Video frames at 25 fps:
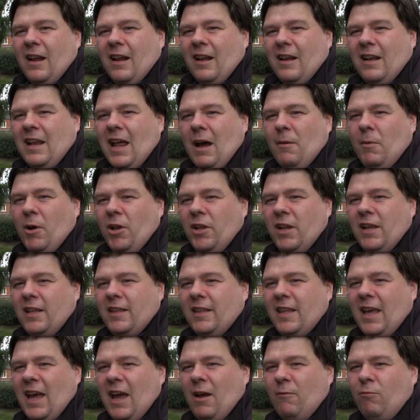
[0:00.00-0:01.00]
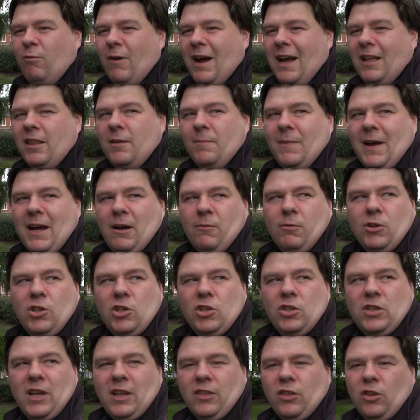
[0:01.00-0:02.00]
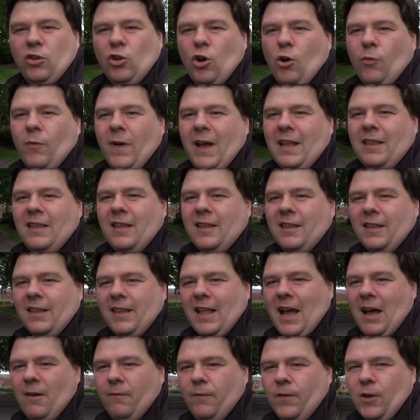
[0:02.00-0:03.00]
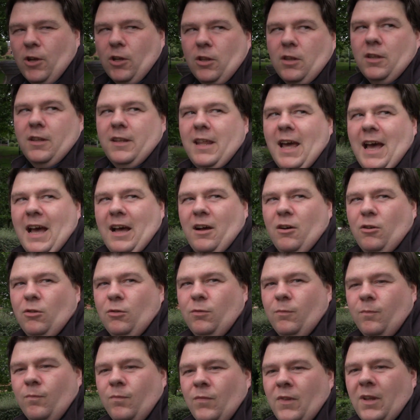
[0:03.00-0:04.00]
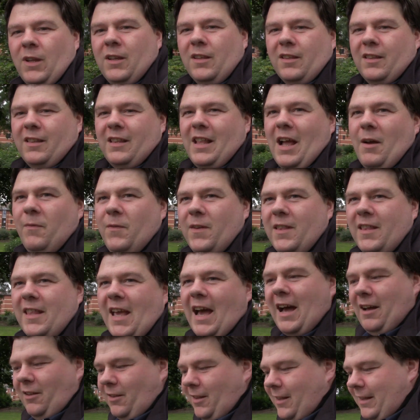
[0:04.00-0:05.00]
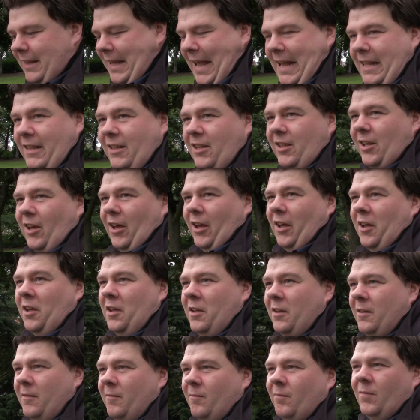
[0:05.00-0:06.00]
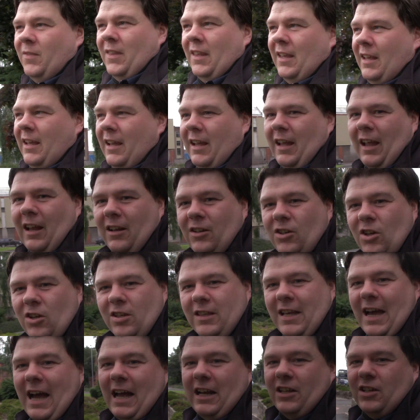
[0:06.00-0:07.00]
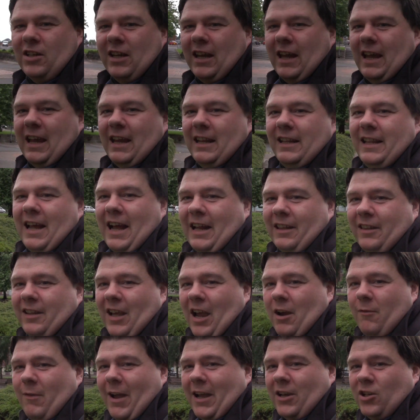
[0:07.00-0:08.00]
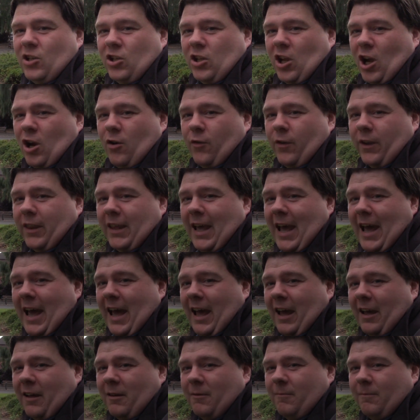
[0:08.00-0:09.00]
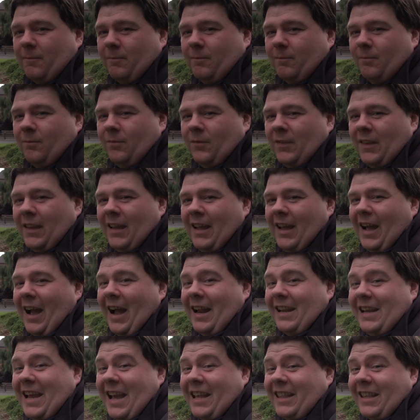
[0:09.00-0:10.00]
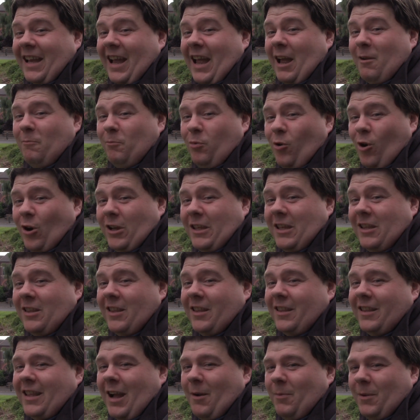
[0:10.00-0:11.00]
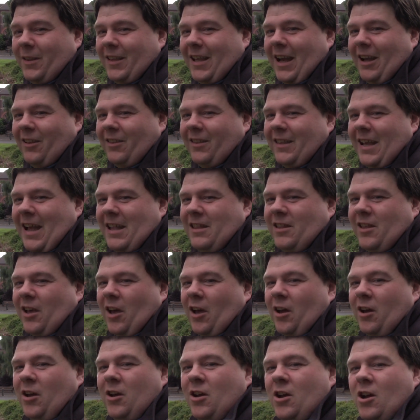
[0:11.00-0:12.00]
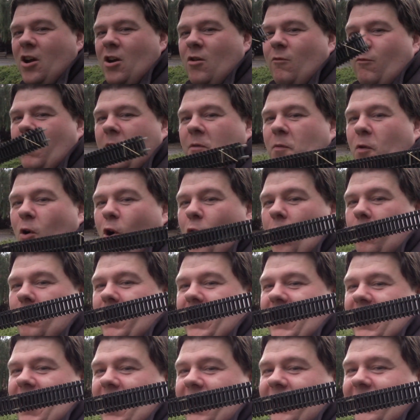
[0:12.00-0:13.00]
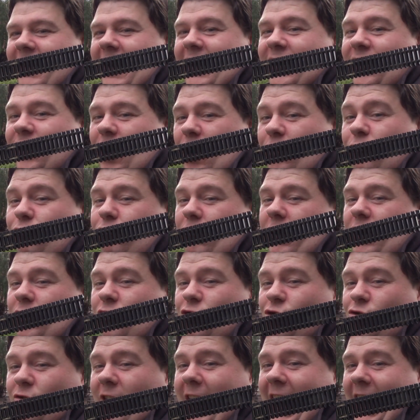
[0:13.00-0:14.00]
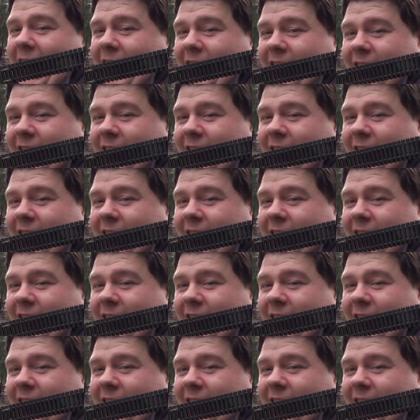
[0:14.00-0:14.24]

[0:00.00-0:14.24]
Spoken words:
Now I'm on this roundabout which is at the north end of Stafford. Now Stafford Town Centre is just actually in that direction over there. And yes, I am pointed to Stafford Town Centre with Hornby R603 track.